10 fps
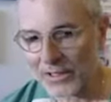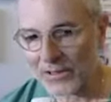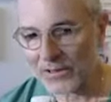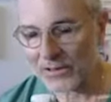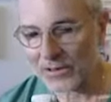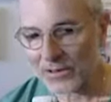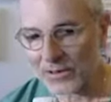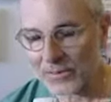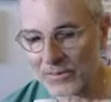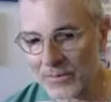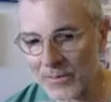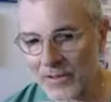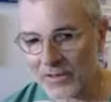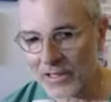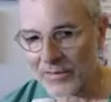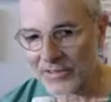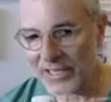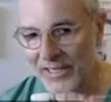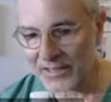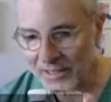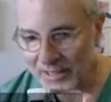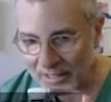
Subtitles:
on the left side,